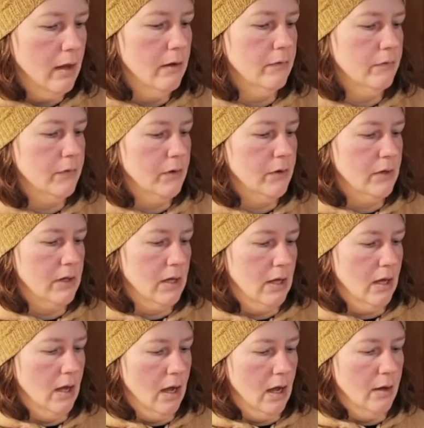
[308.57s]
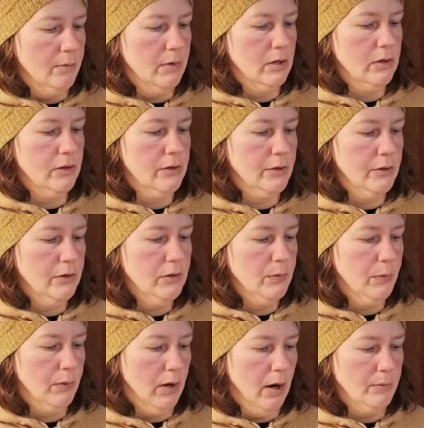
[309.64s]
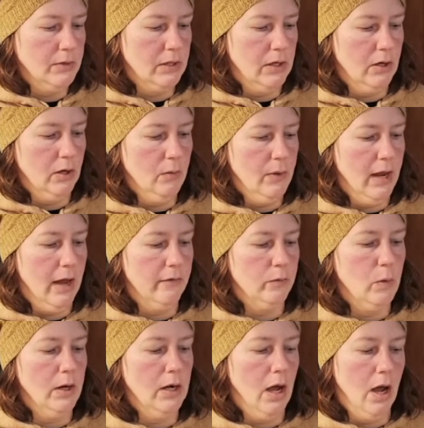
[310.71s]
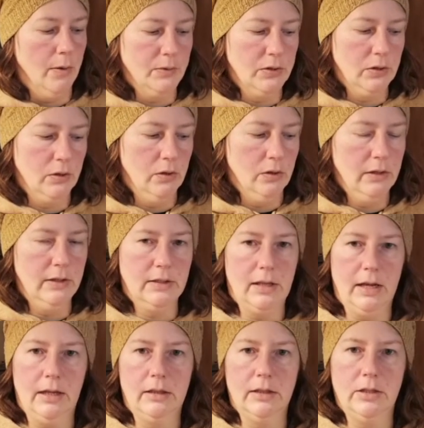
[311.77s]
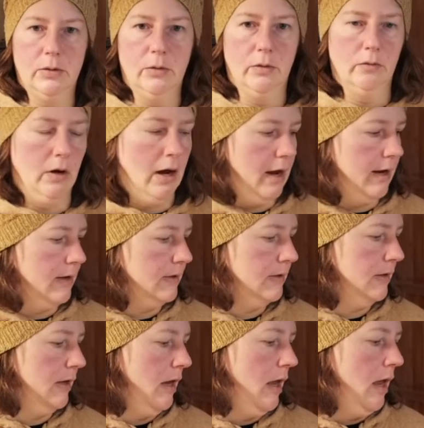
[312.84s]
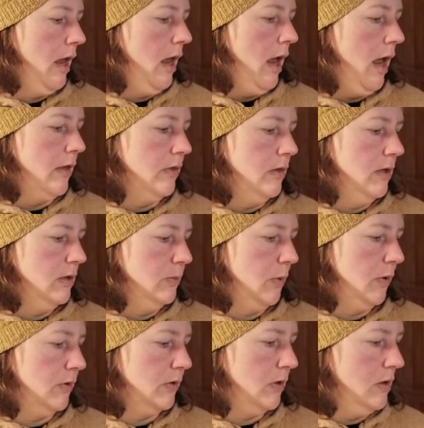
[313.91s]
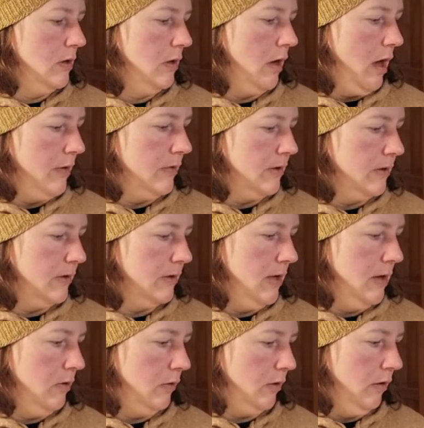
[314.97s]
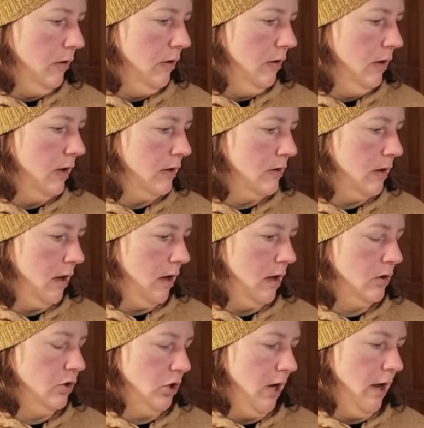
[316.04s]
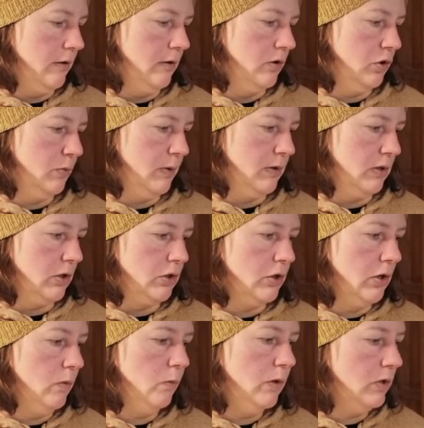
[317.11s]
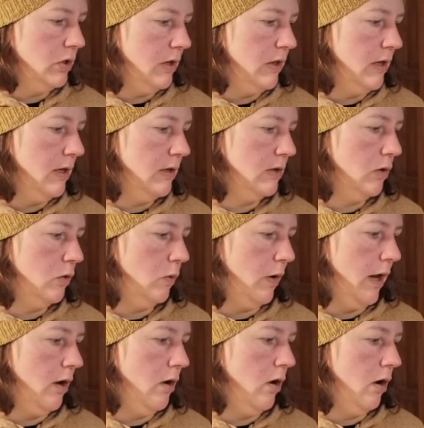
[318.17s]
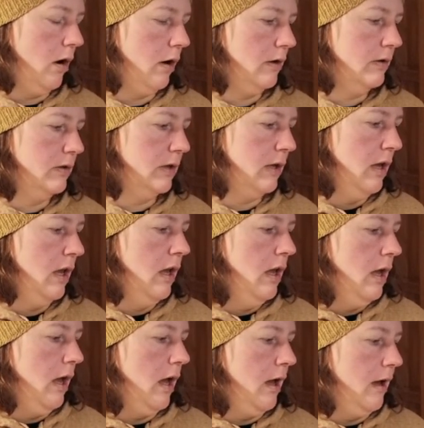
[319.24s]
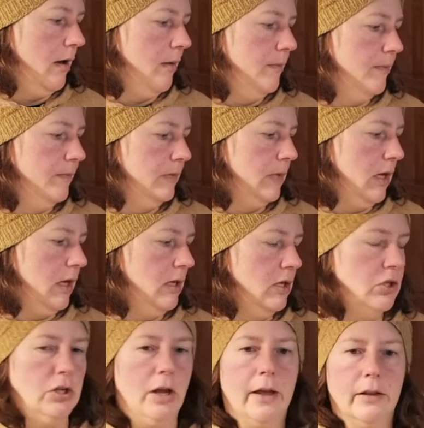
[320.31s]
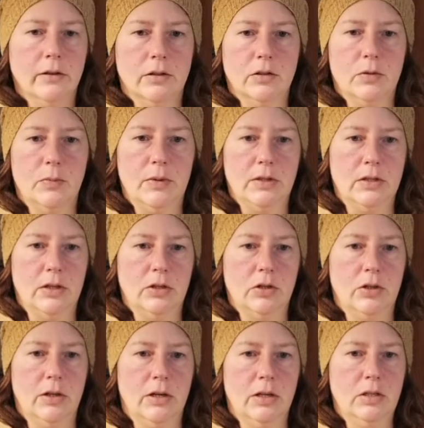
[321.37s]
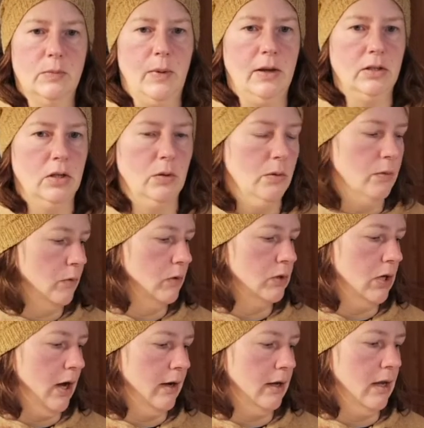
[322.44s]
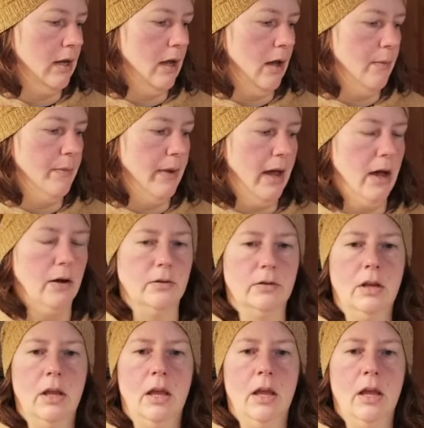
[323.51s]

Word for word: For the third prompt here, we have what obstacle is likely to arise, And this person got the Seeker in the challenge position, which I think is a great card in a challenge position, especially when we're talking about